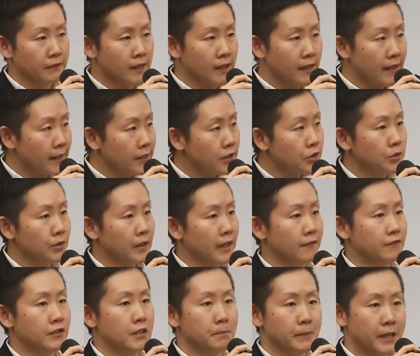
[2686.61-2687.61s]
clients who
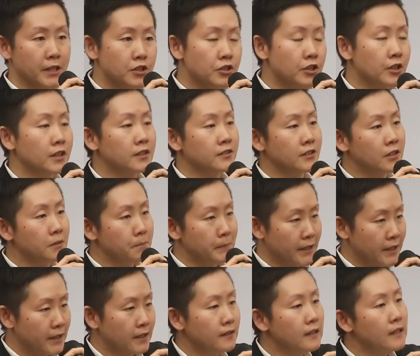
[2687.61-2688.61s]
have dementia still
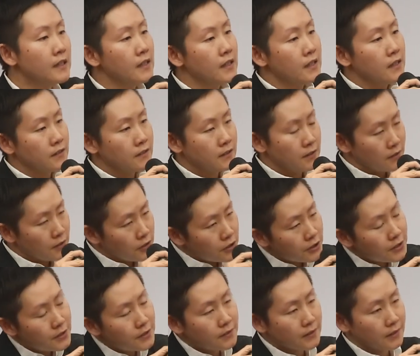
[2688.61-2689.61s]
making
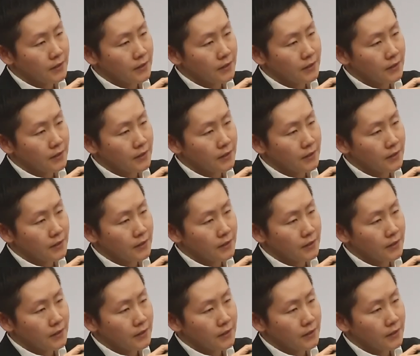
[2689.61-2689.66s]
decisions.